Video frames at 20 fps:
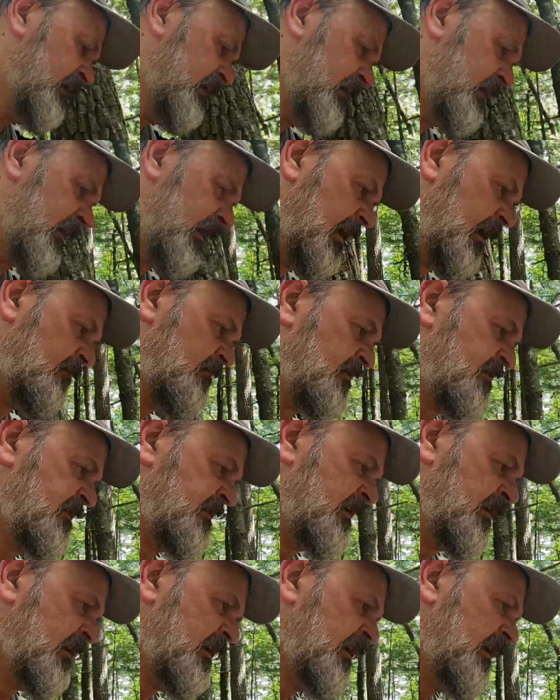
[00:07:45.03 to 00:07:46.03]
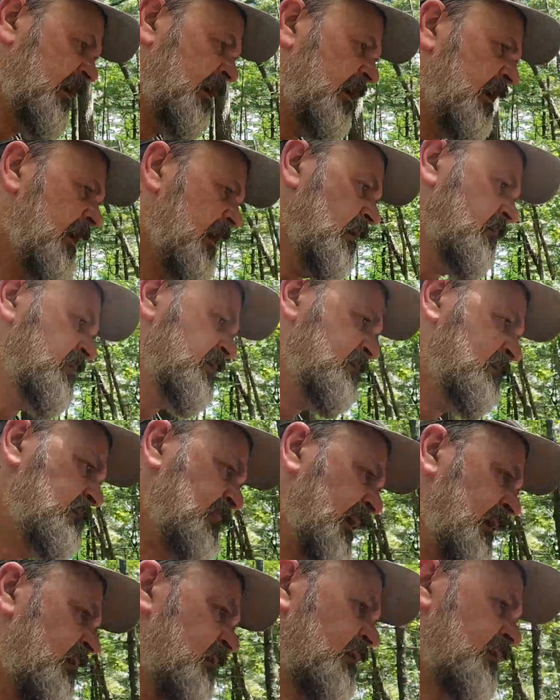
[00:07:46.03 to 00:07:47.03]
it keeps
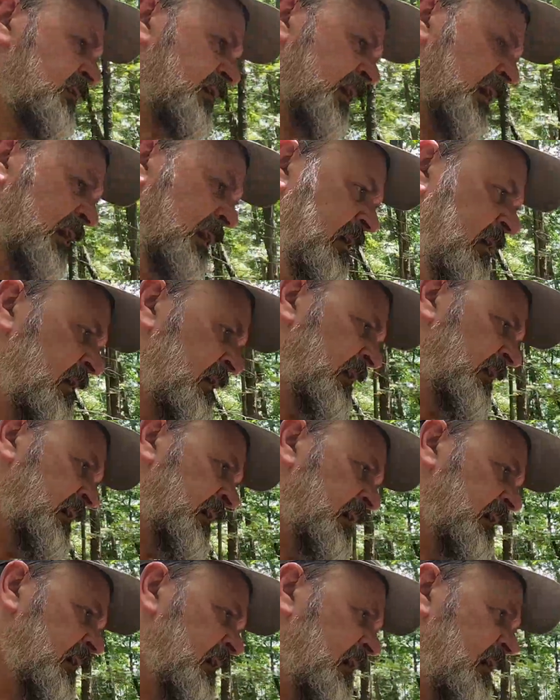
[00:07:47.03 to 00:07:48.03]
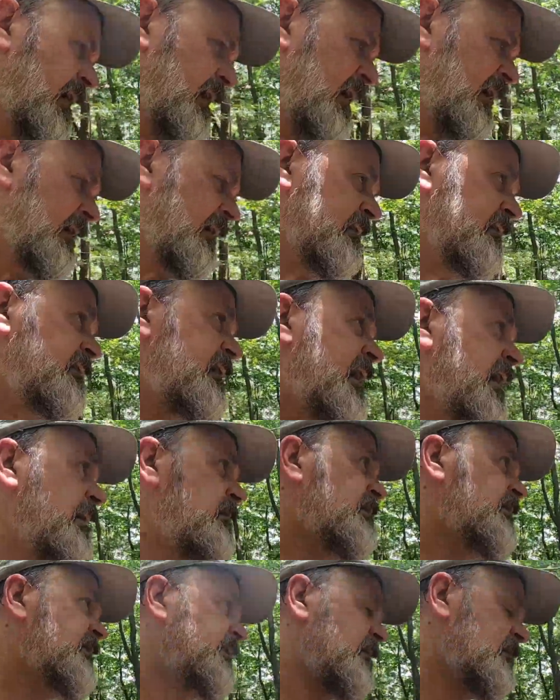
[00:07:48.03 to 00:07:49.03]
bears honest,
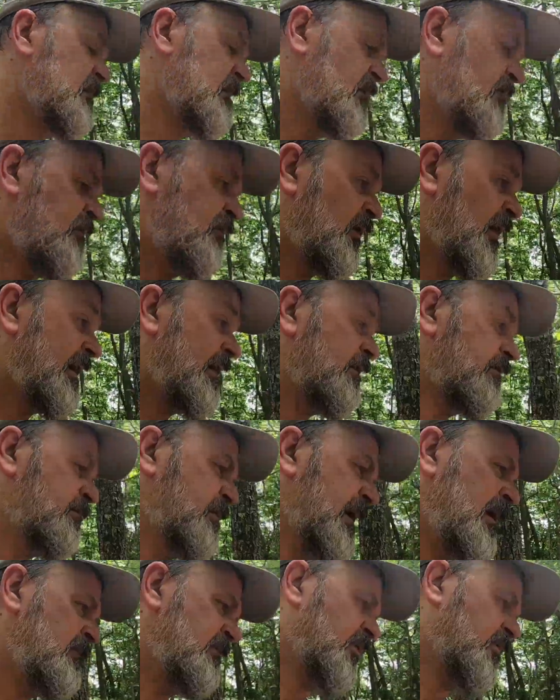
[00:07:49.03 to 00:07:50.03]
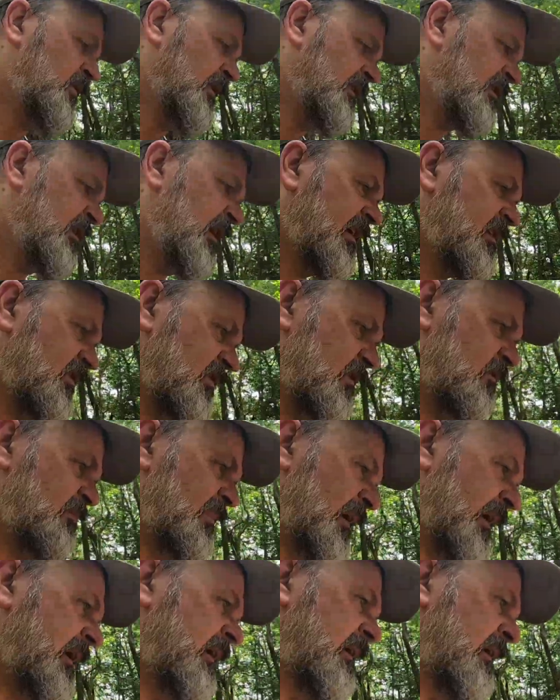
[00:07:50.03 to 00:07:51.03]
keeps them afraid of people, which they should
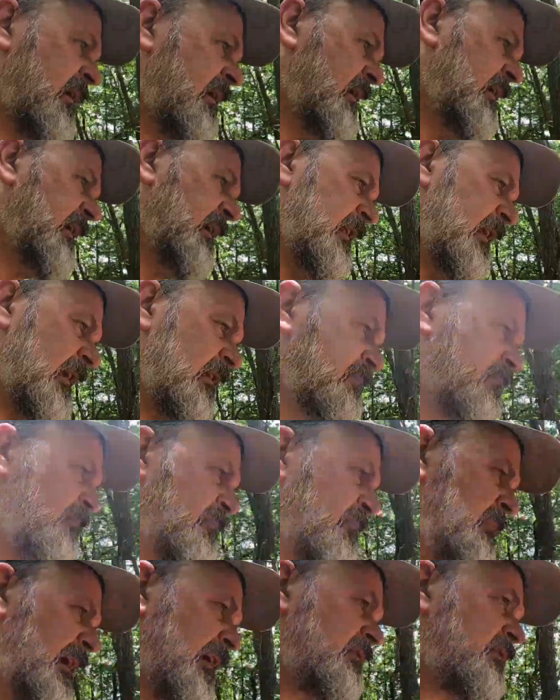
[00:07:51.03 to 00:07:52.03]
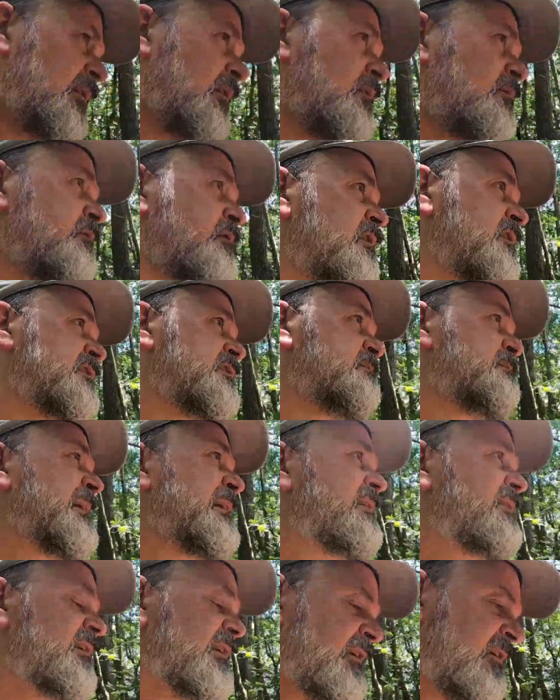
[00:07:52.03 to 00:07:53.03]
be. That's good for the
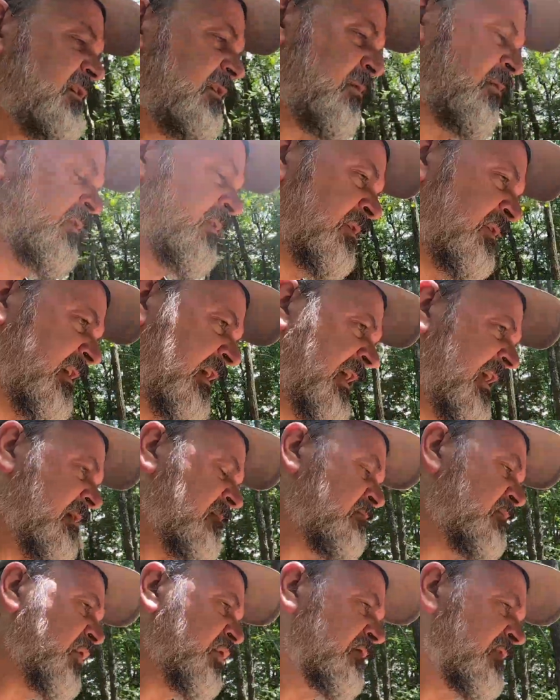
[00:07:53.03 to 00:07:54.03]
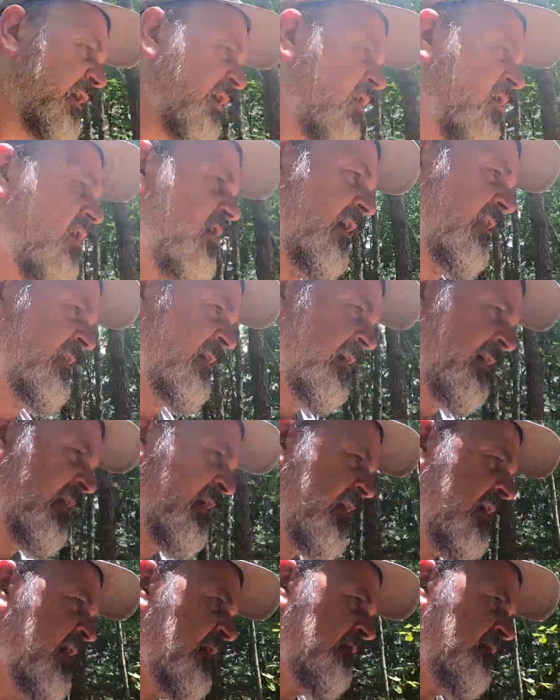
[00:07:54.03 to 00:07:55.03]
species to keep moving on,
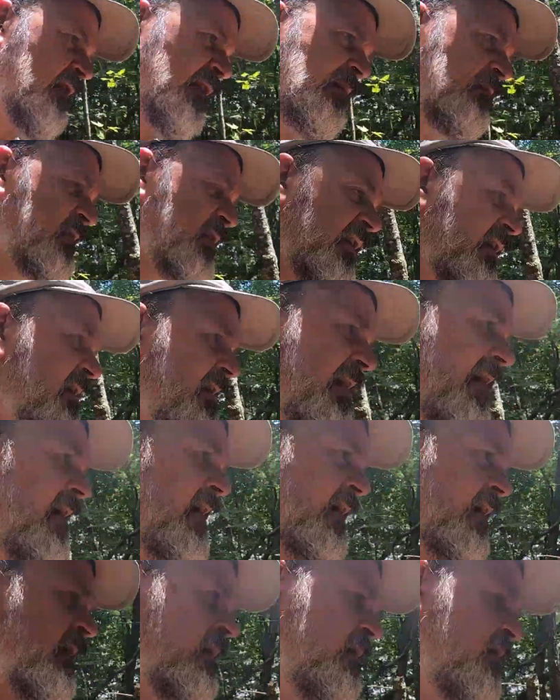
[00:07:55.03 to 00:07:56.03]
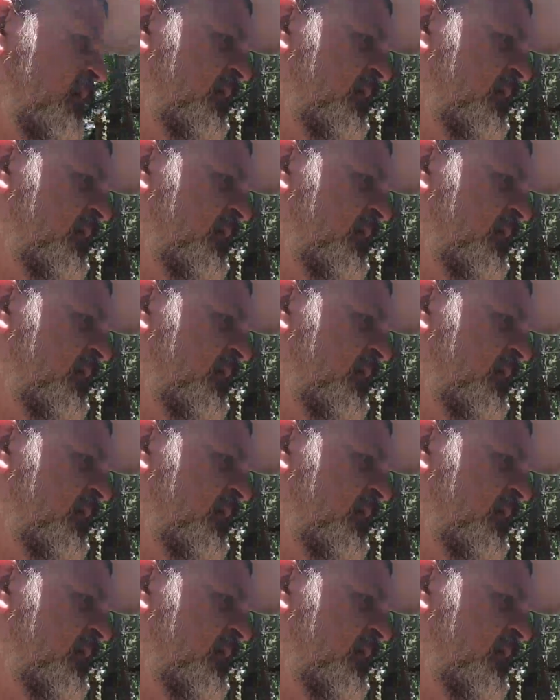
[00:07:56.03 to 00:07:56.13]
for them to not